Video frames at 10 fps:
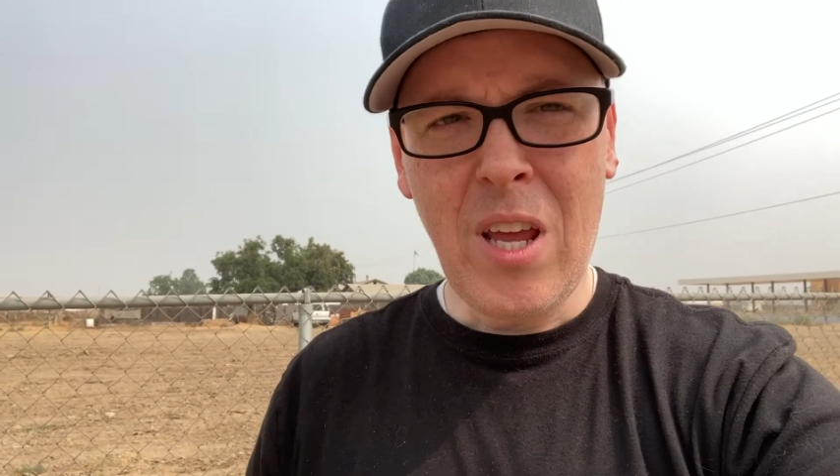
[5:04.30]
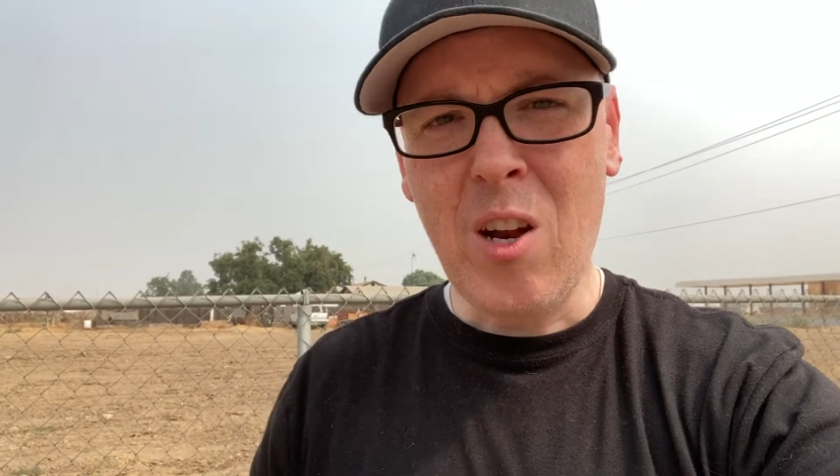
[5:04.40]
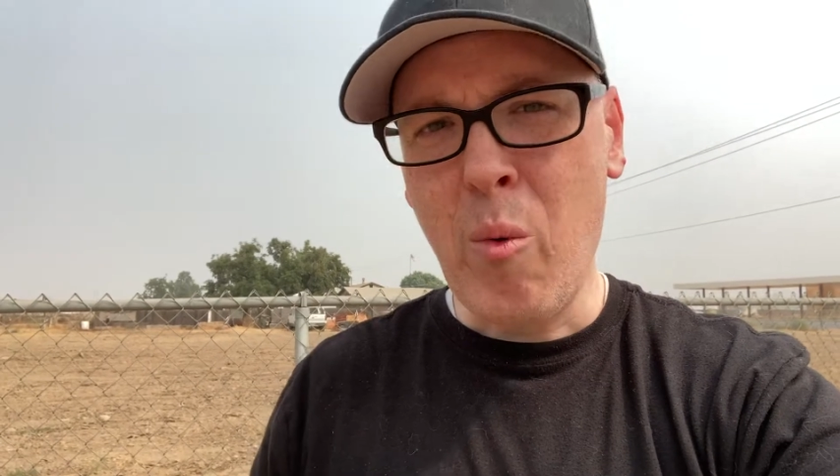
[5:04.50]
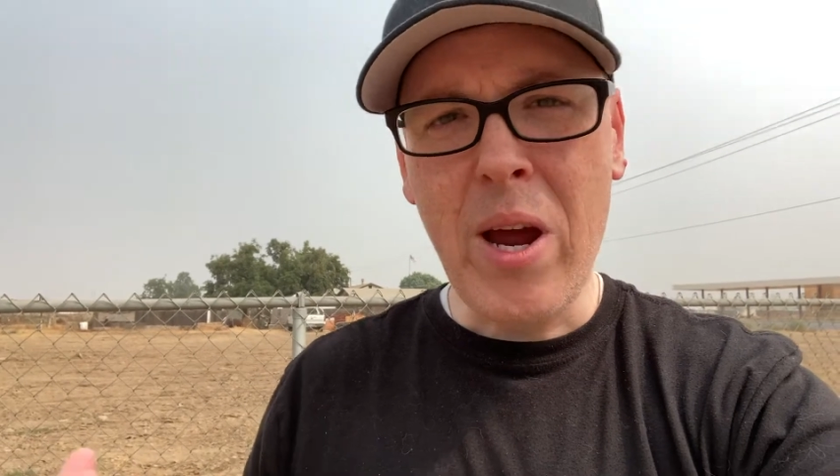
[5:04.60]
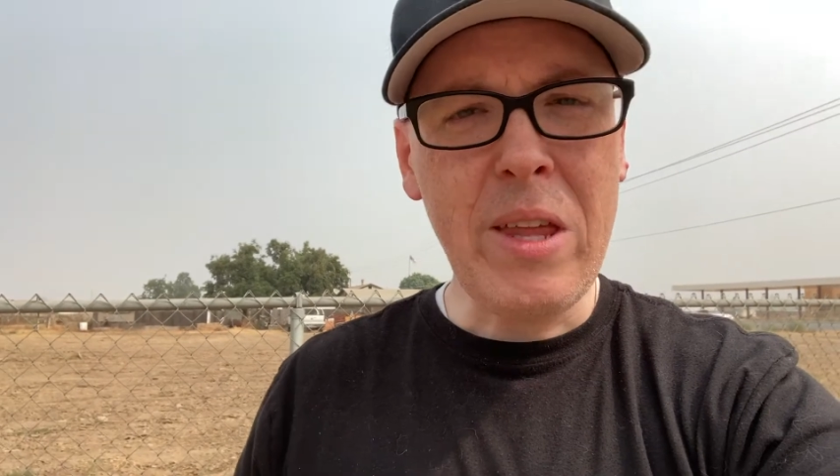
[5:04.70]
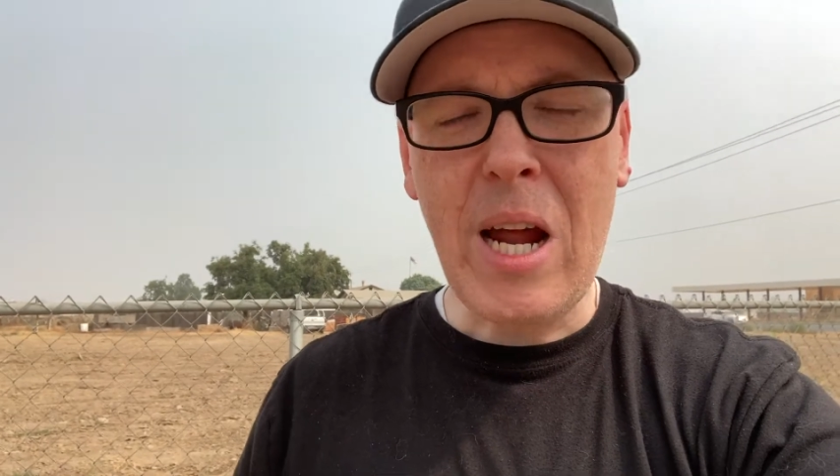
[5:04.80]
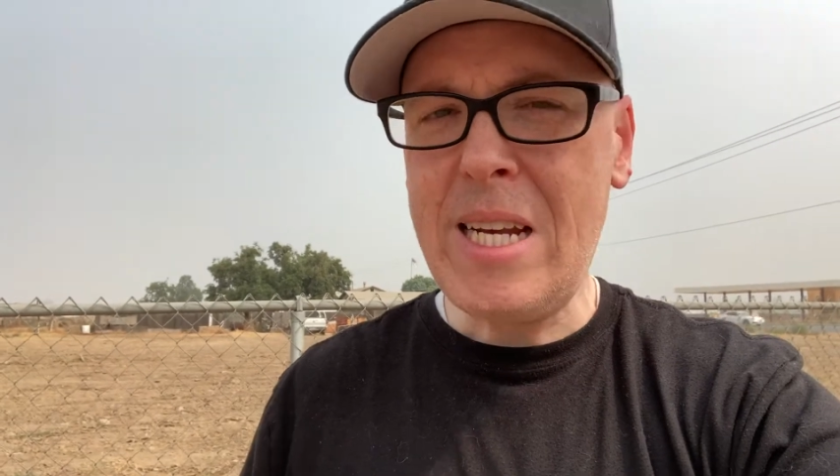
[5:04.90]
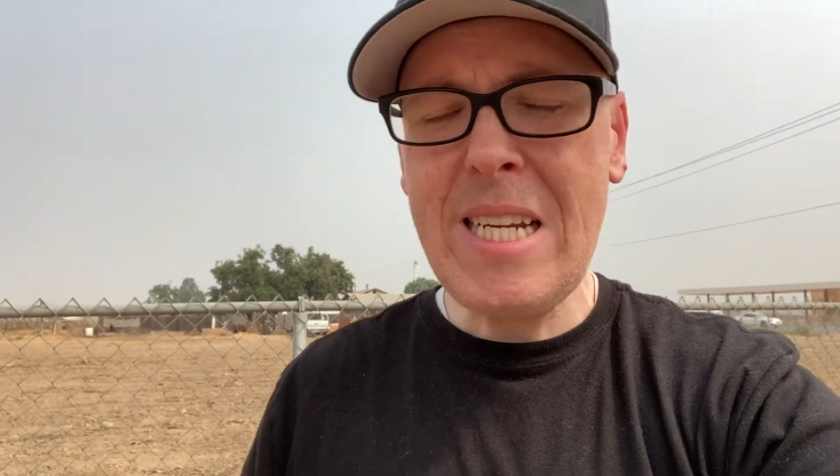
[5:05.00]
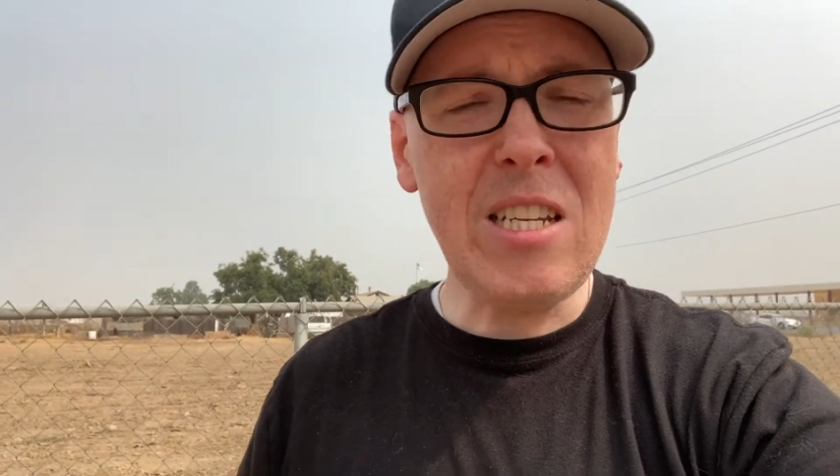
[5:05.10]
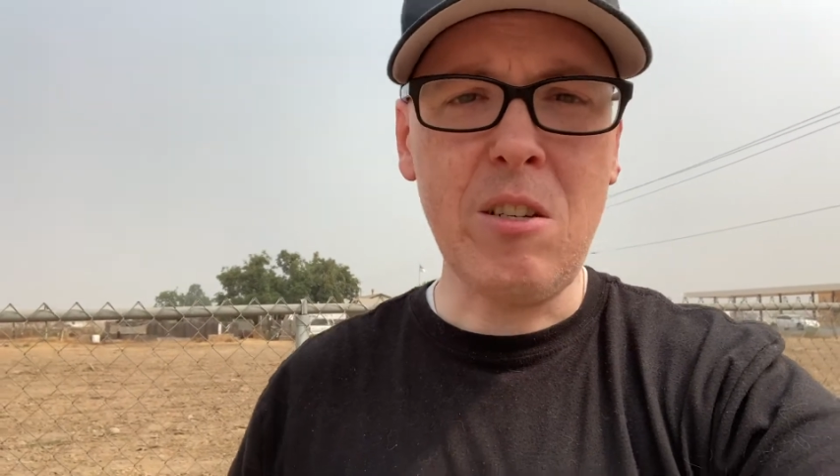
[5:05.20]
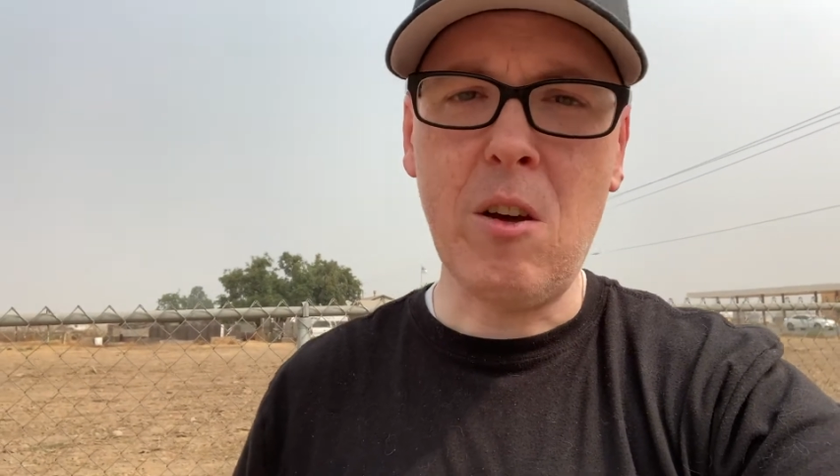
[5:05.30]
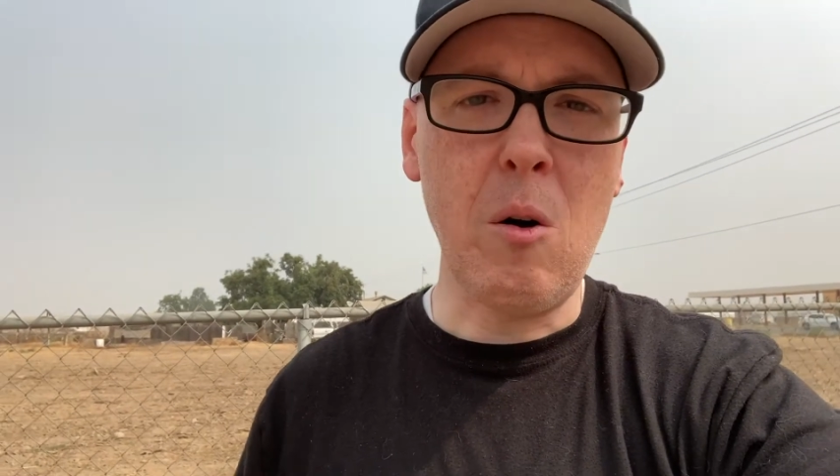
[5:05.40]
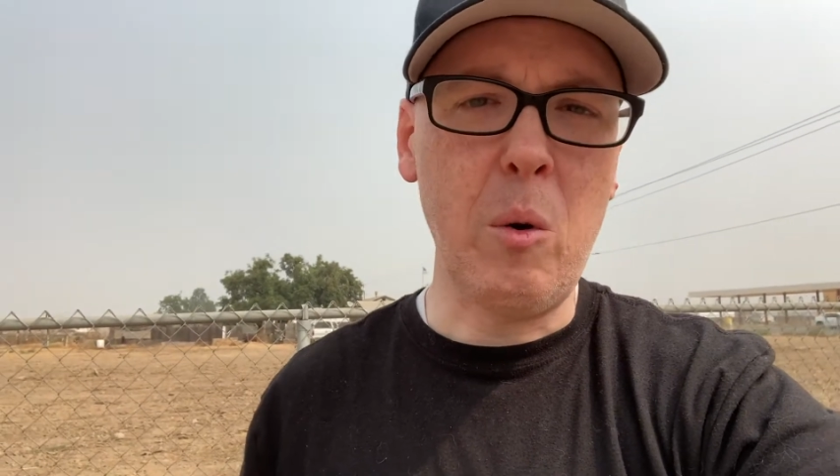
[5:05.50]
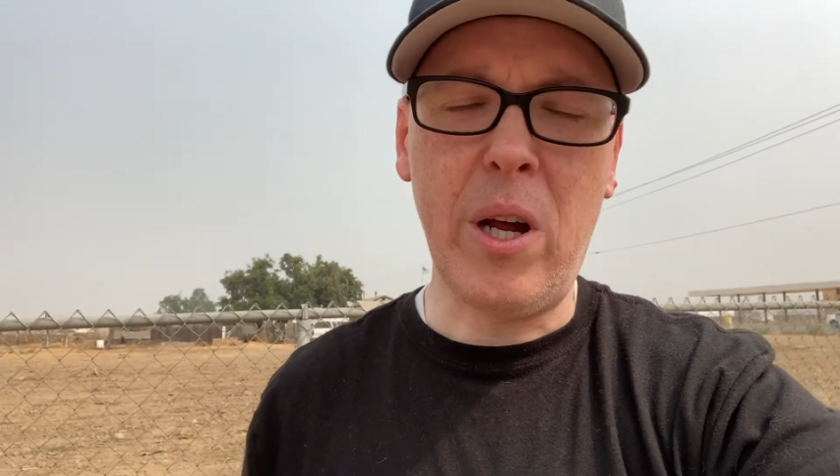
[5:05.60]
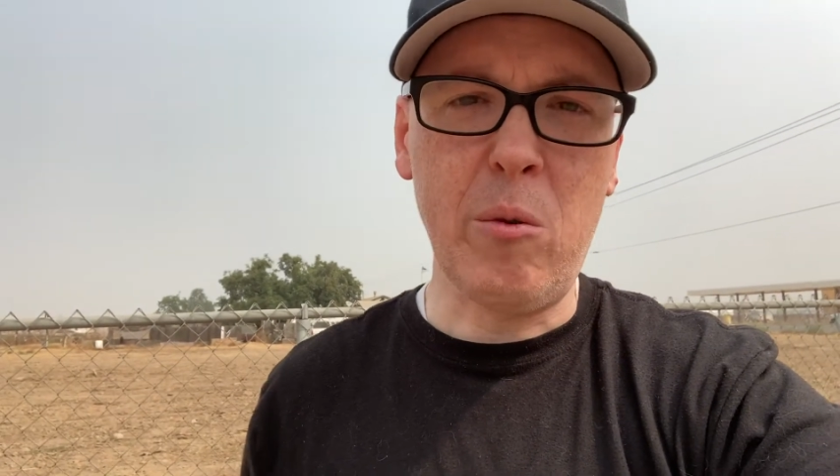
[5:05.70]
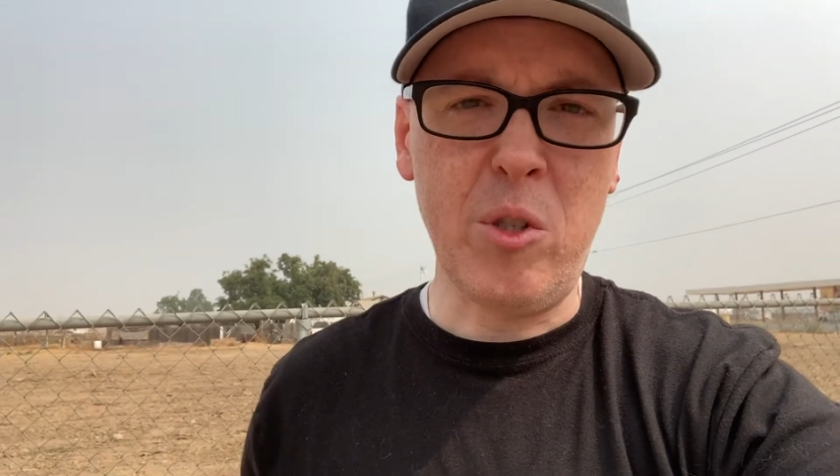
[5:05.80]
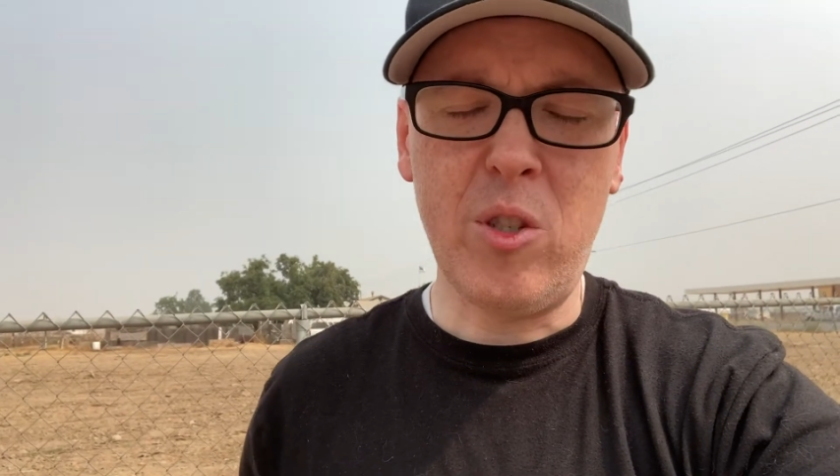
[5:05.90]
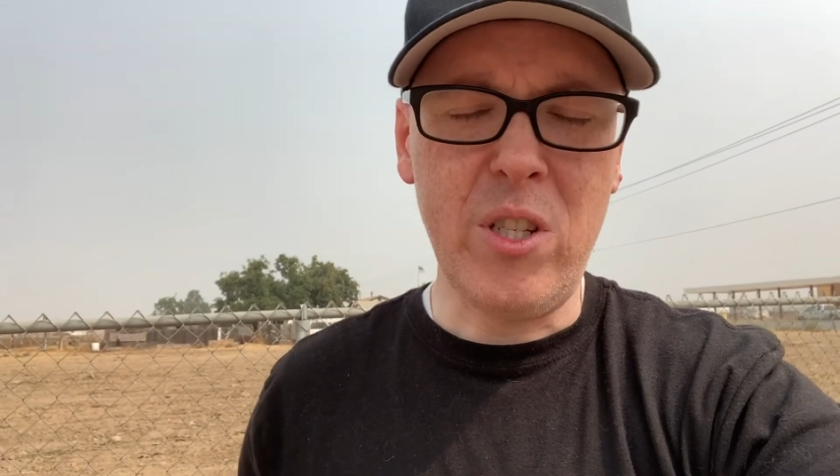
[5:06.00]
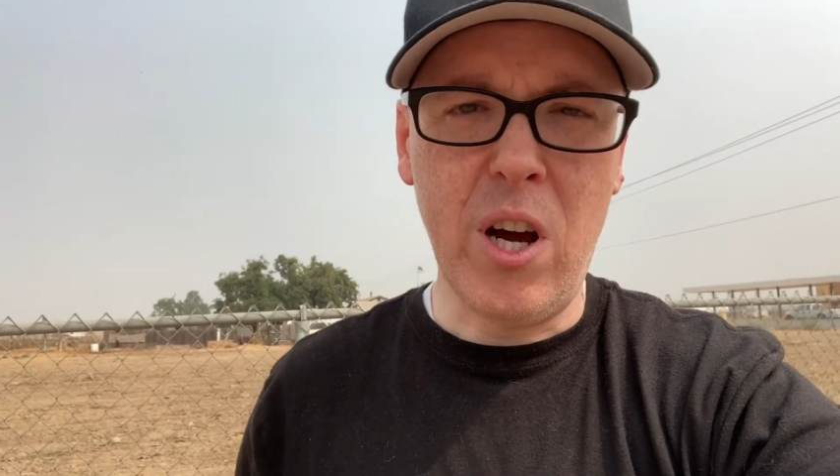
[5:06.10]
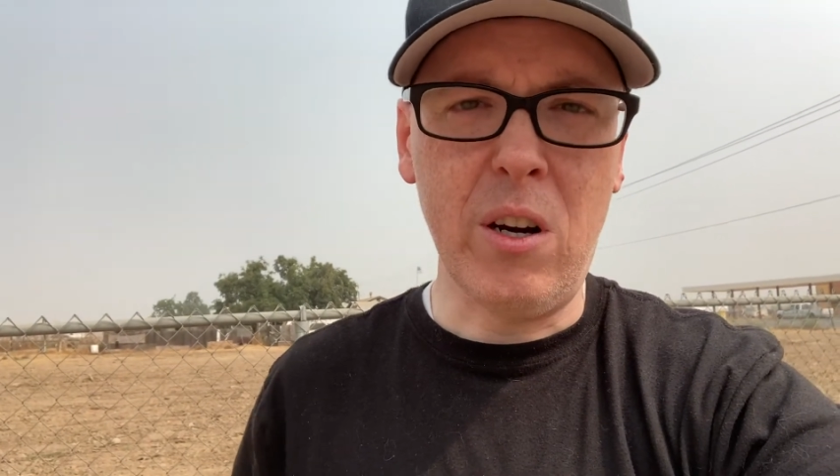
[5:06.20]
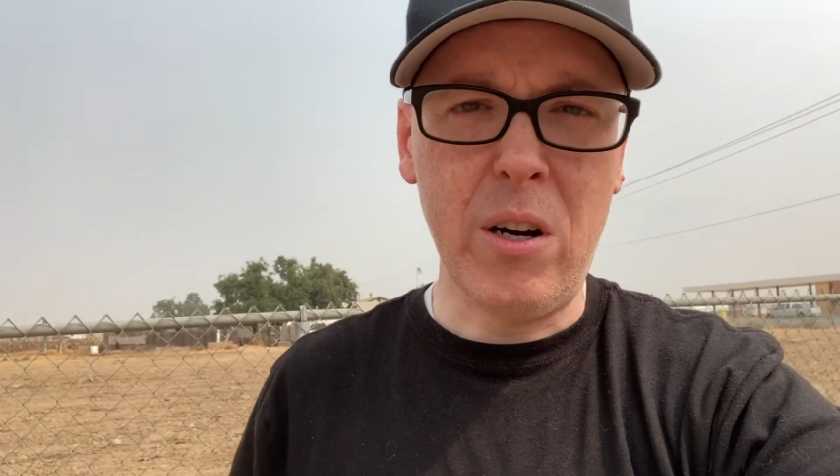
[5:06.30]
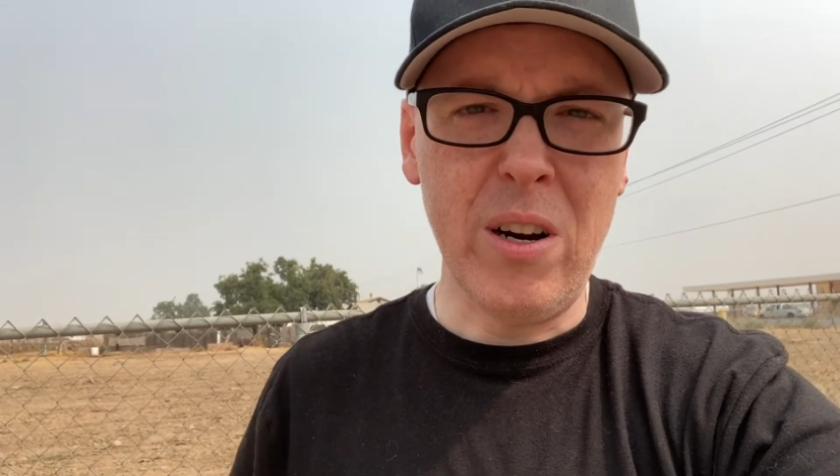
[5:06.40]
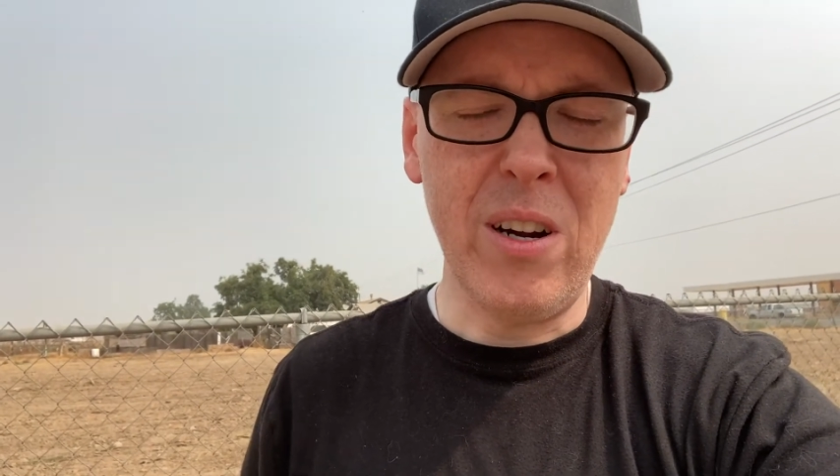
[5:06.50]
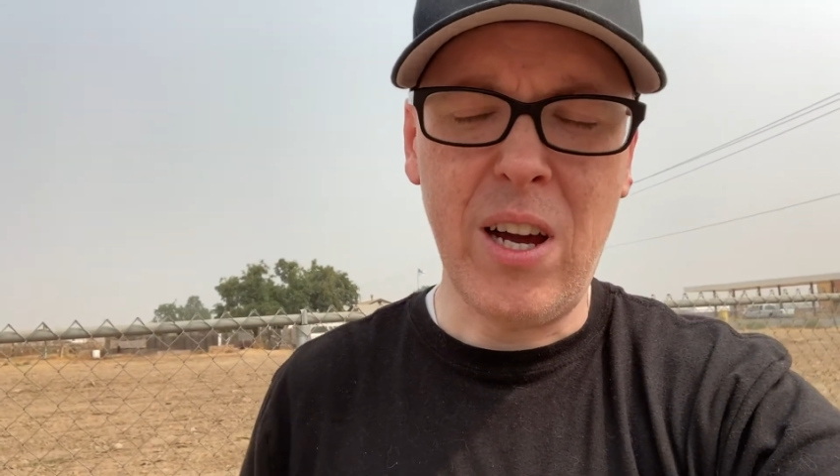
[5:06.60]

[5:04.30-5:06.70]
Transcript: In a way that I didn't know when I was younger.